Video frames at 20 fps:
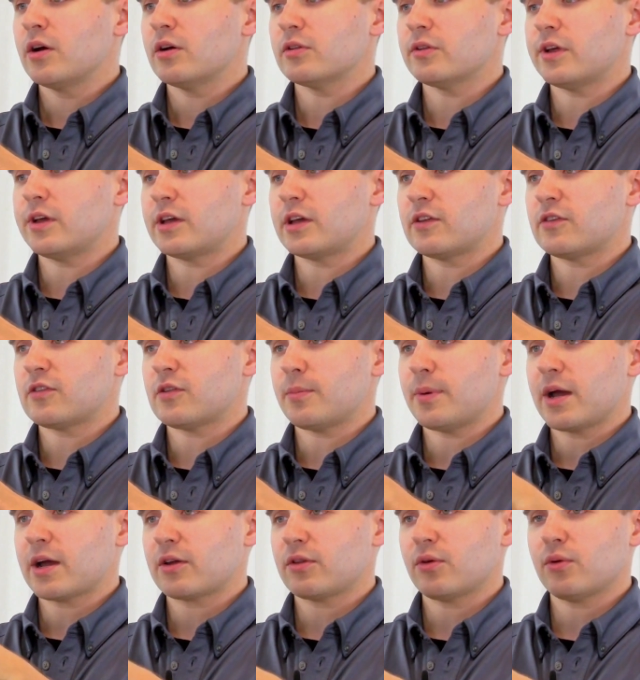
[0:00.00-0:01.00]
lay against the
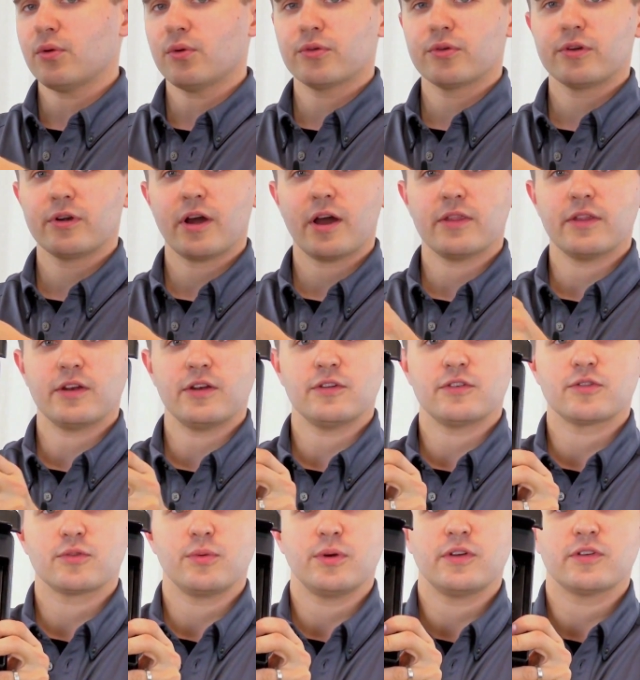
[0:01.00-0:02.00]
back of the holder, and then you
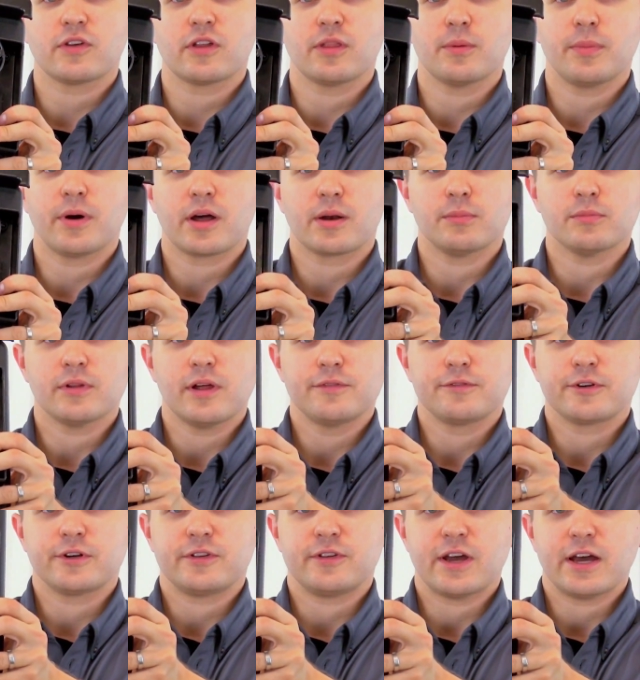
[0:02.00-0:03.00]
squeeze on the bottom
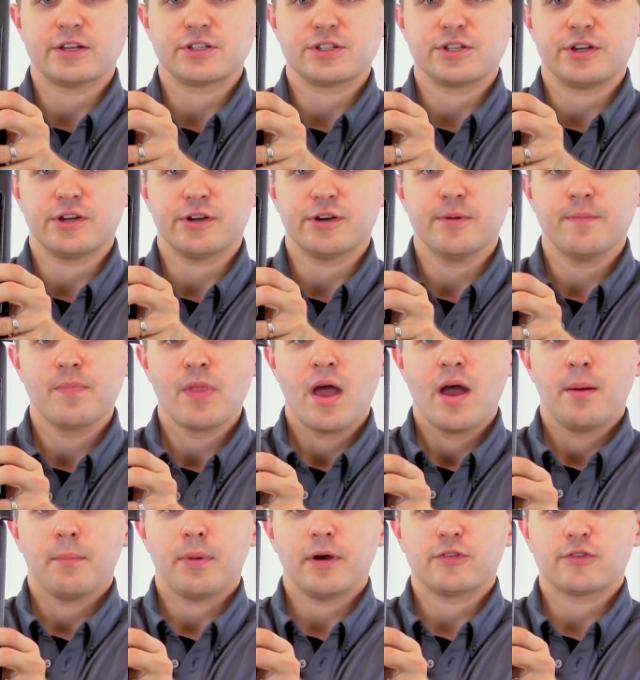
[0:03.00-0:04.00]
lever attached here.
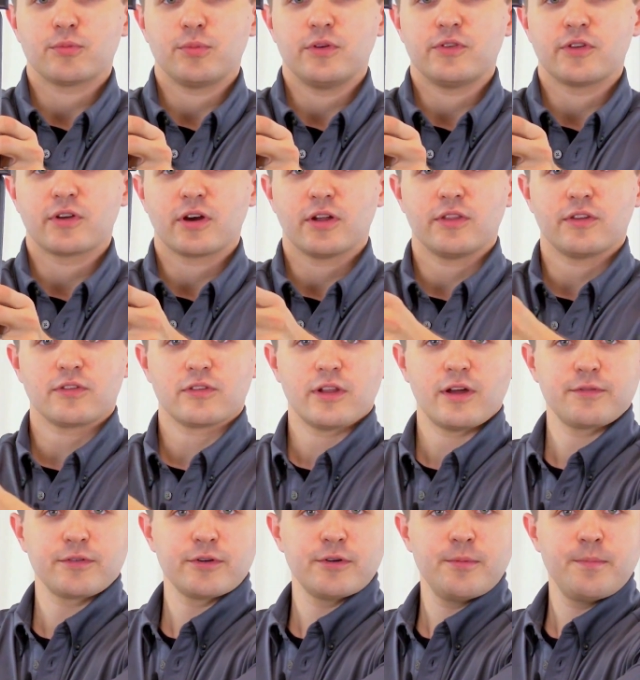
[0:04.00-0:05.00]
By squeezing on this
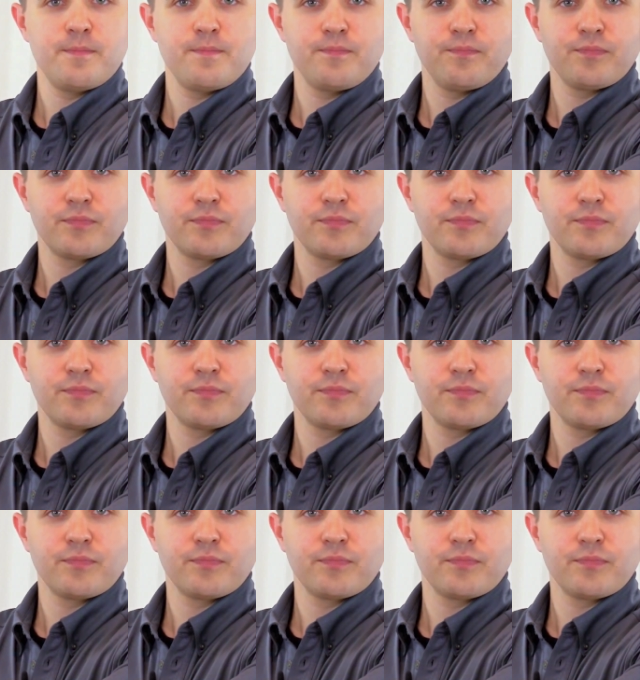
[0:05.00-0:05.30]
lever,